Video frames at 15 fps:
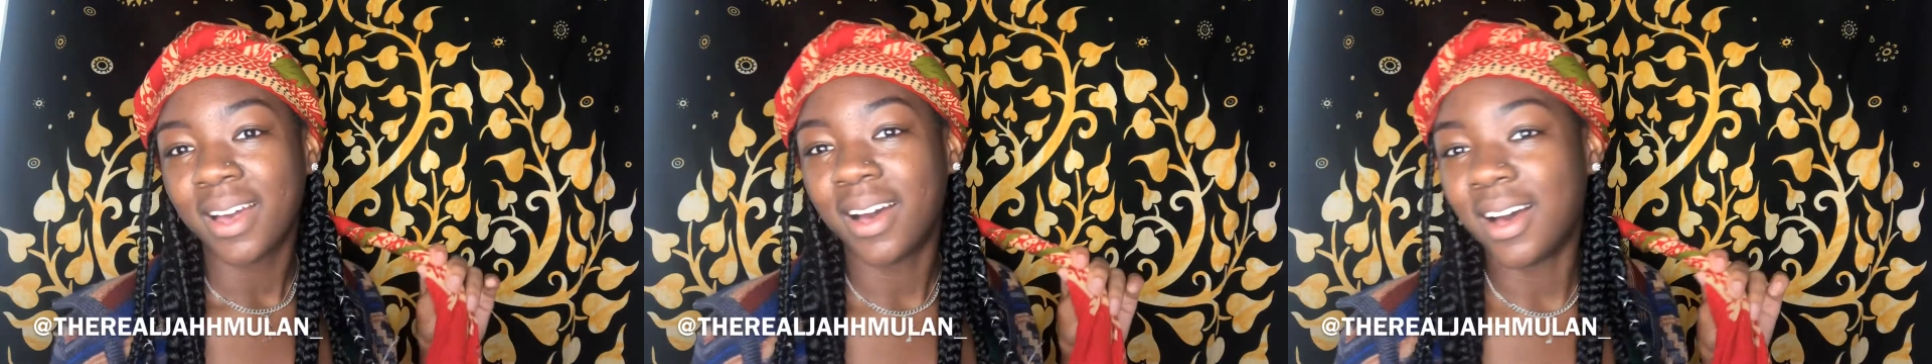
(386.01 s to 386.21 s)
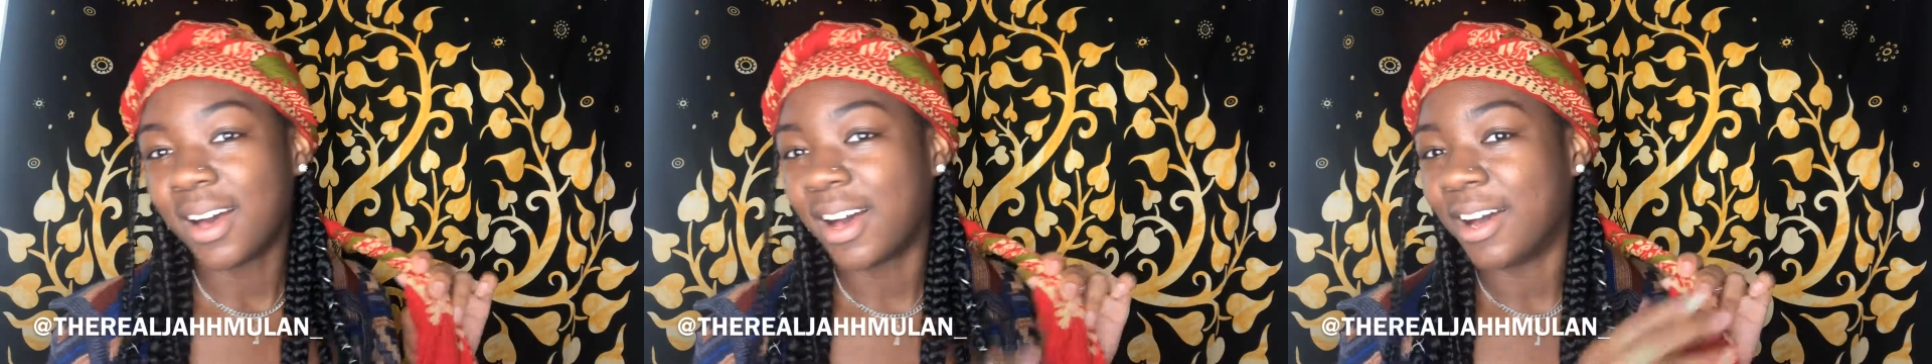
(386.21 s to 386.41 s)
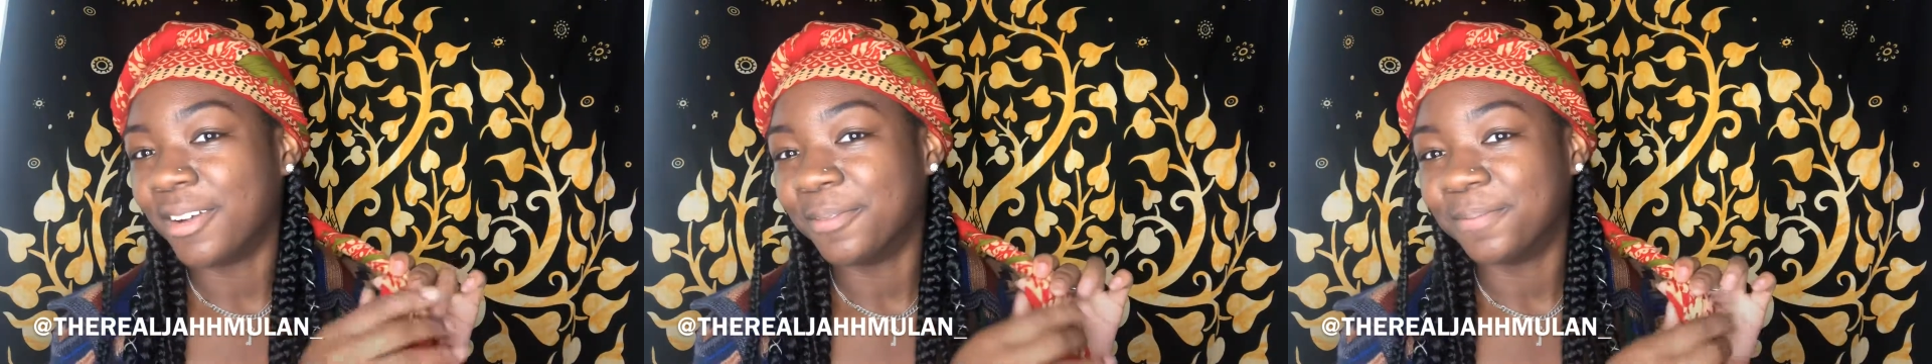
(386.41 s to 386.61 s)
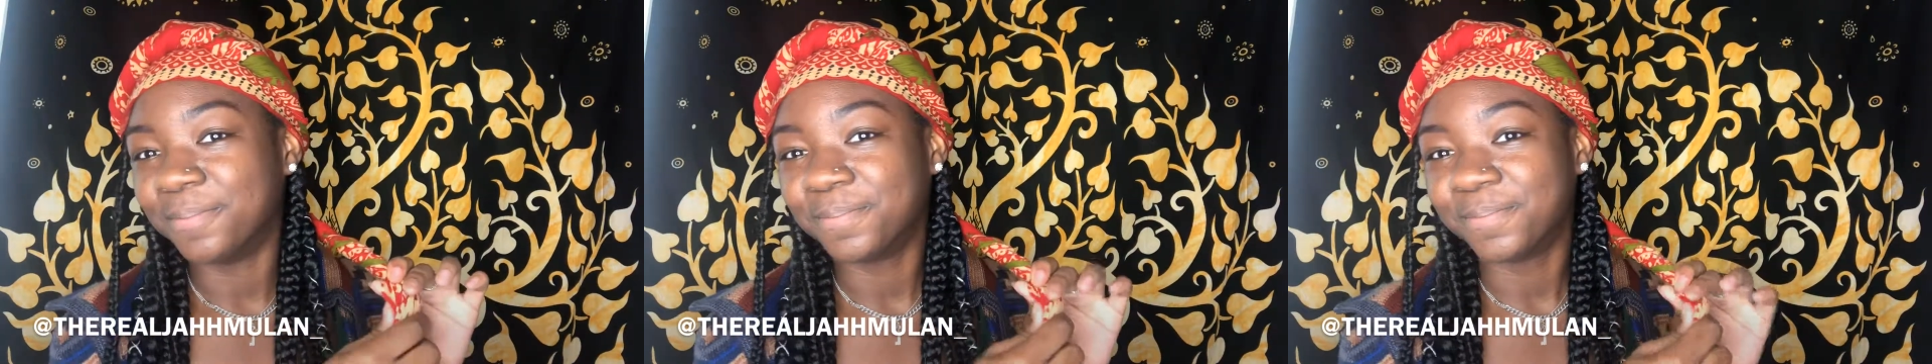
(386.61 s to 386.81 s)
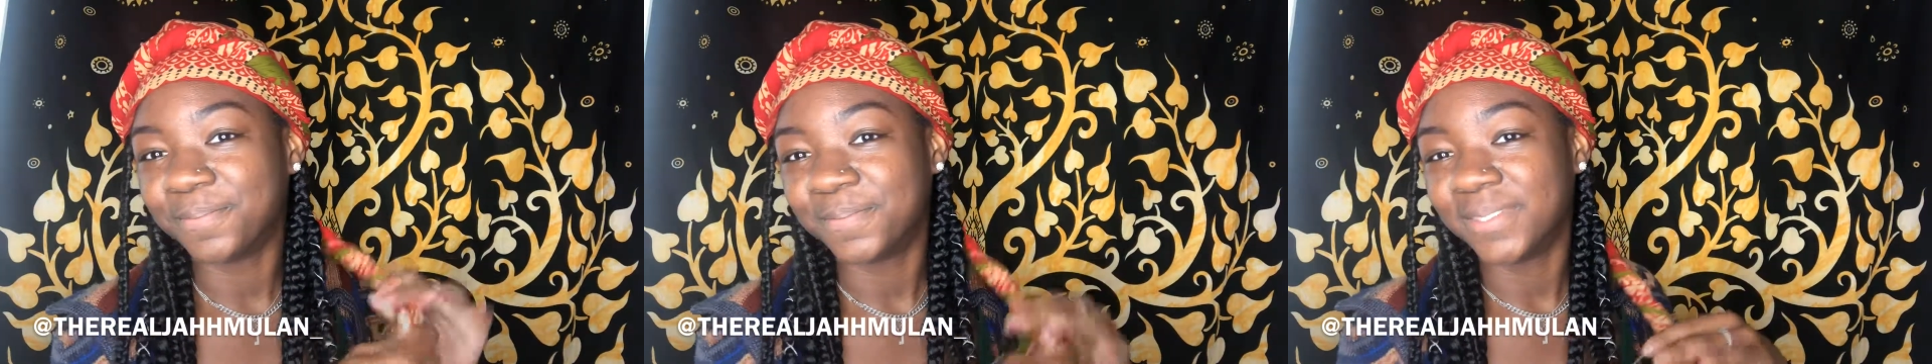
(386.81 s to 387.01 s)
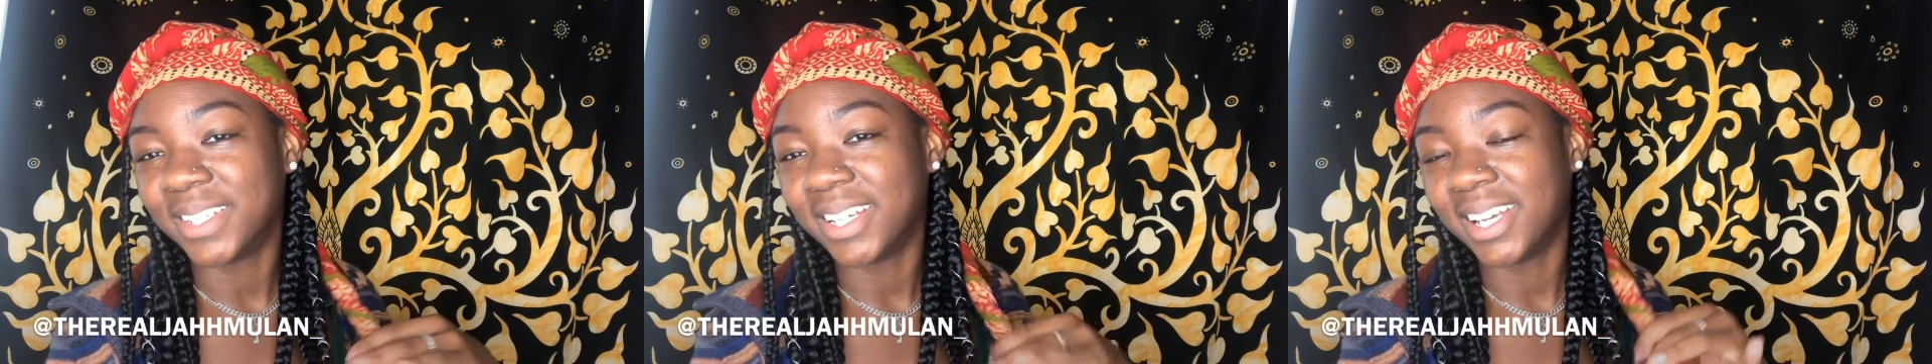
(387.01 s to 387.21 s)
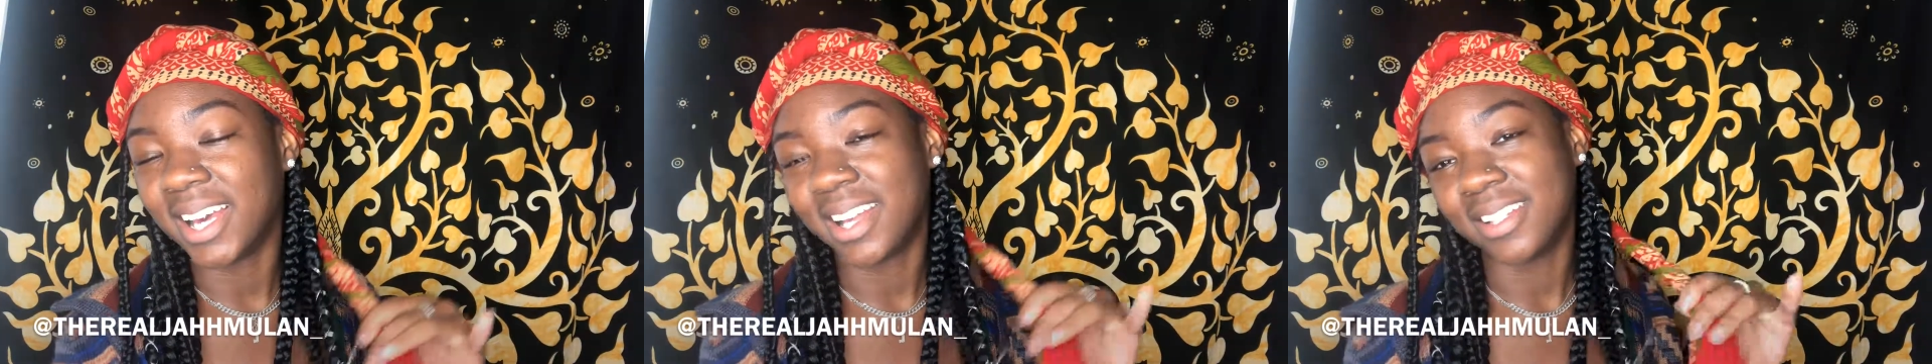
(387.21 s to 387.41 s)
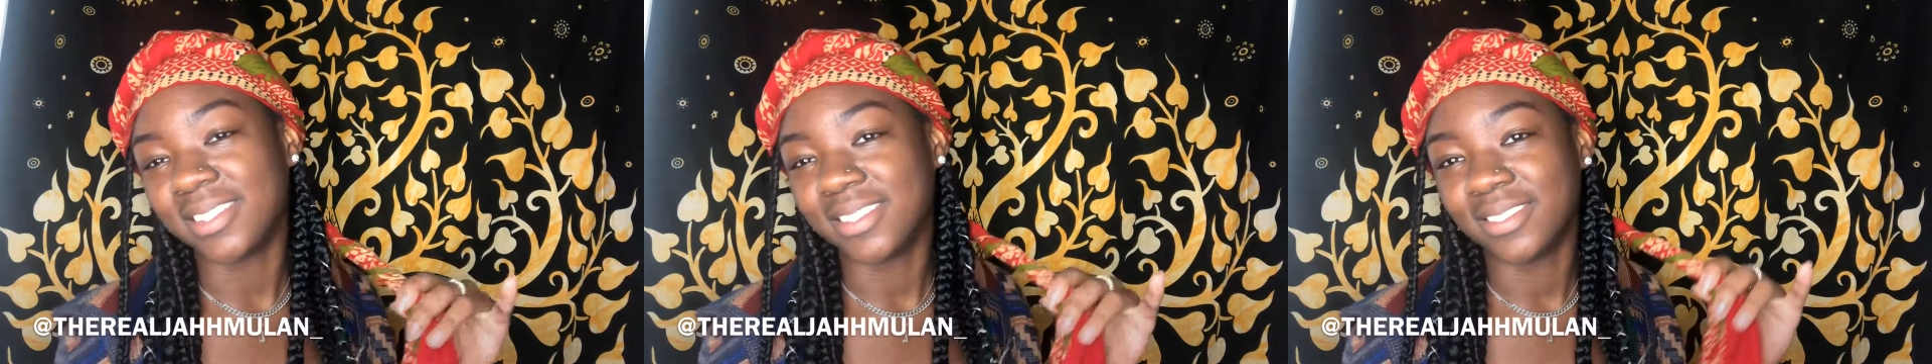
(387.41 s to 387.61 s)
but
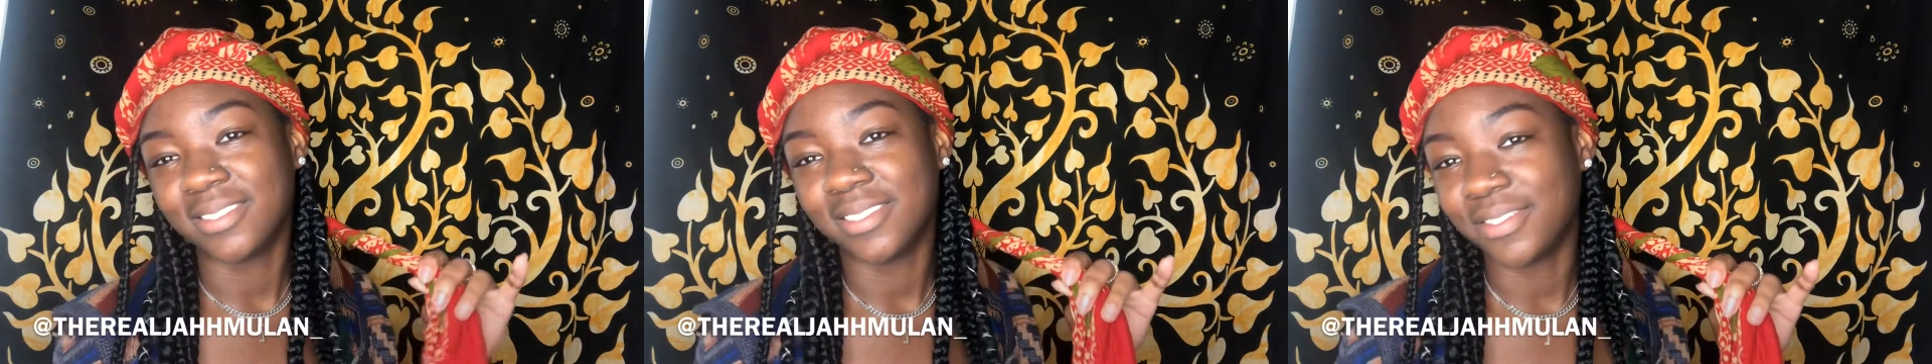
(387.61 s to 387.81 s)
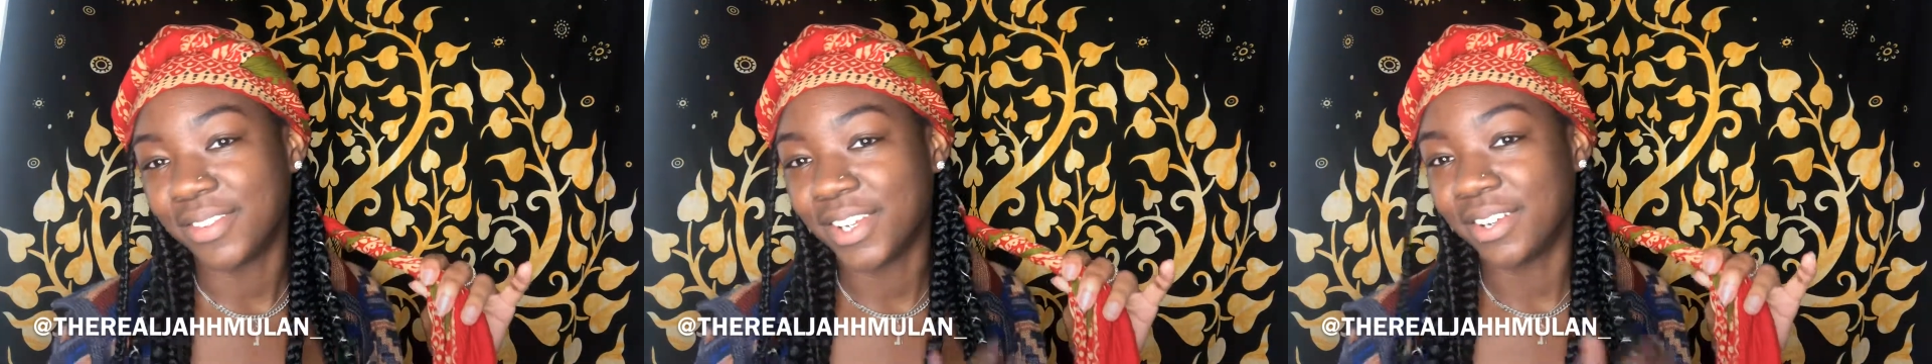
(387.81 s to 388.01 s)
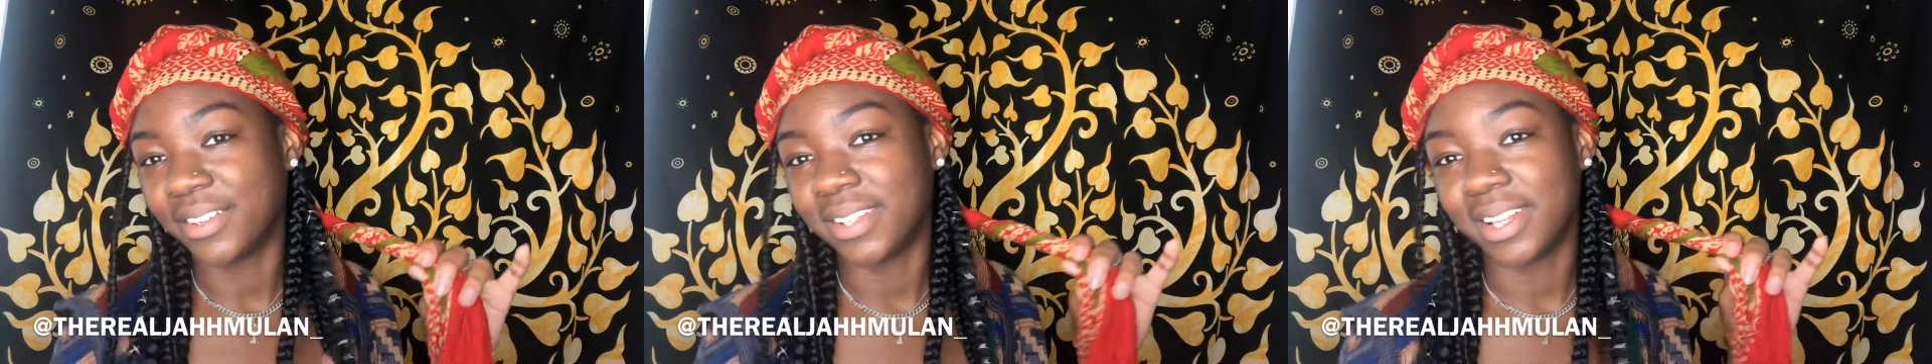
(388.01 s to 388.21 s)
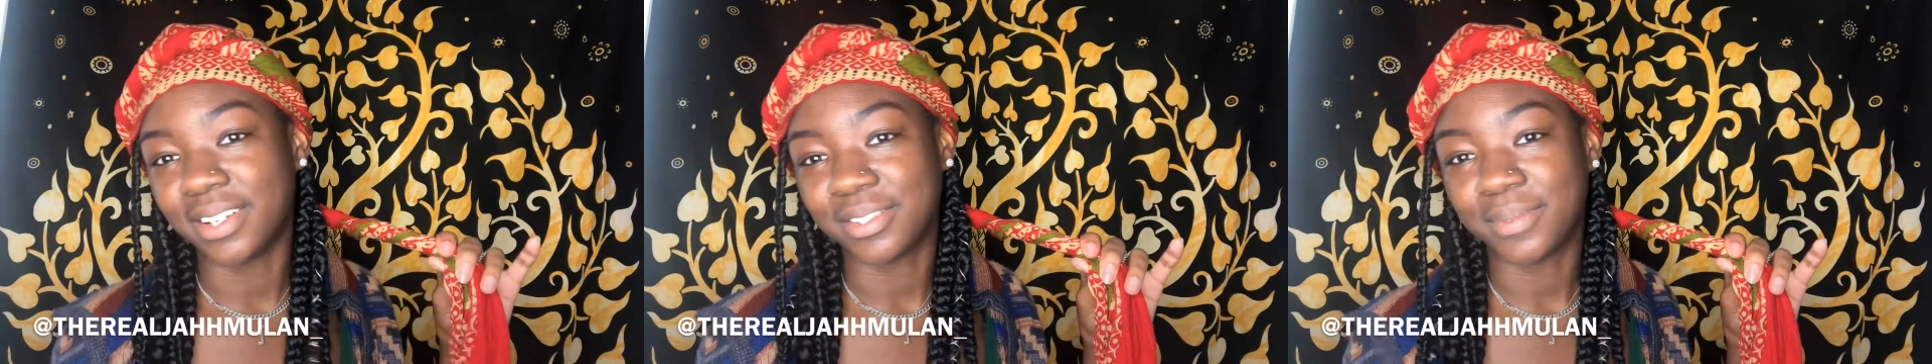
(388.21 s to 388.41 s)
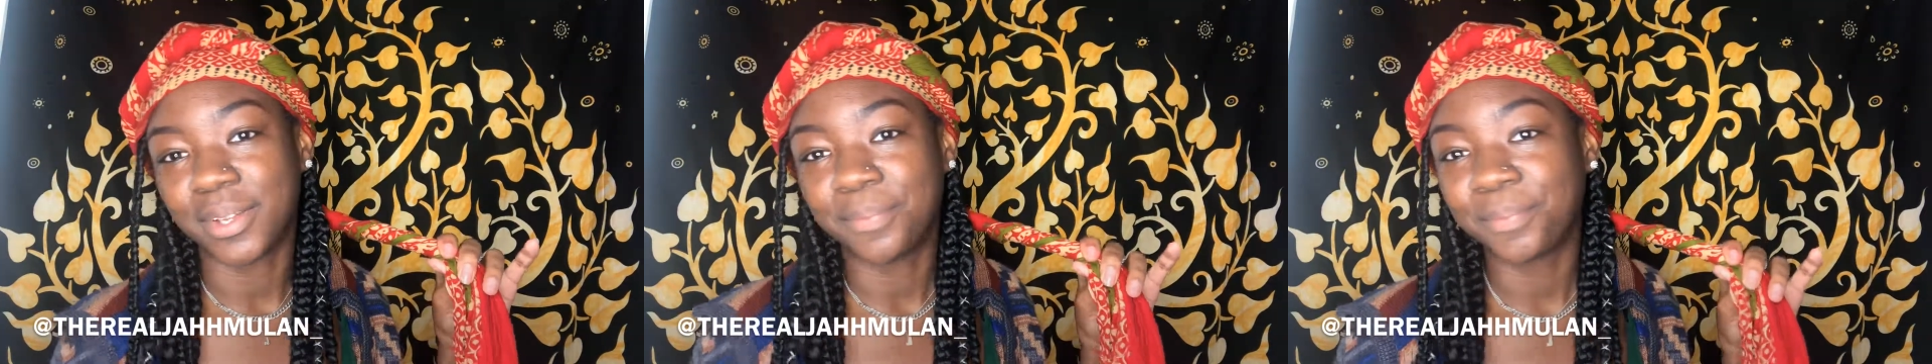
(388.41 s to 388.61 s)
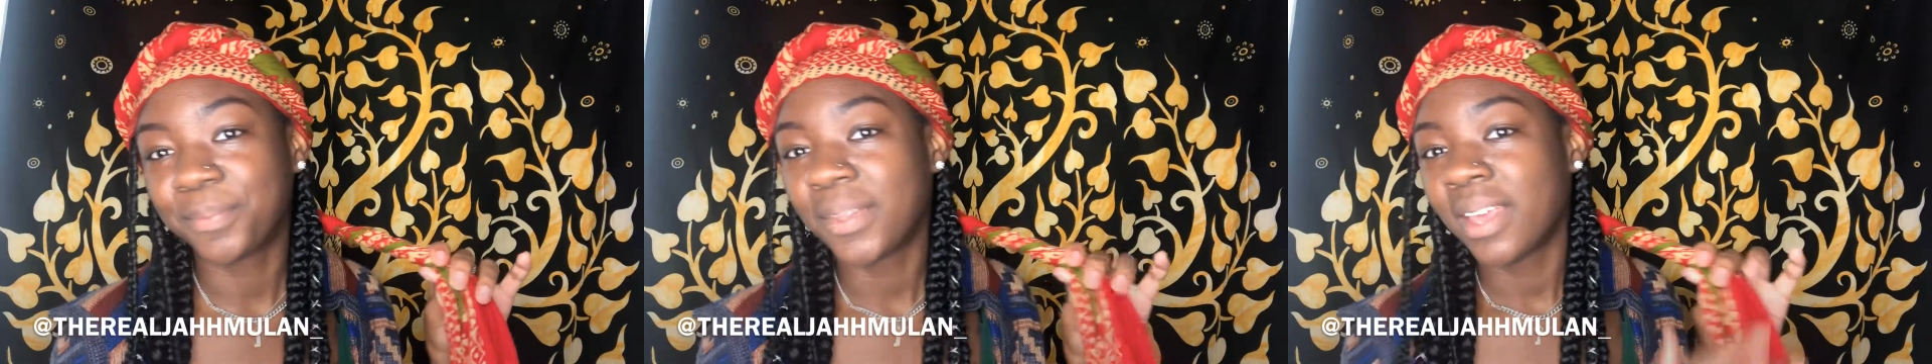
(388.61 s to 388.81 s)
I'll do a video on that as well.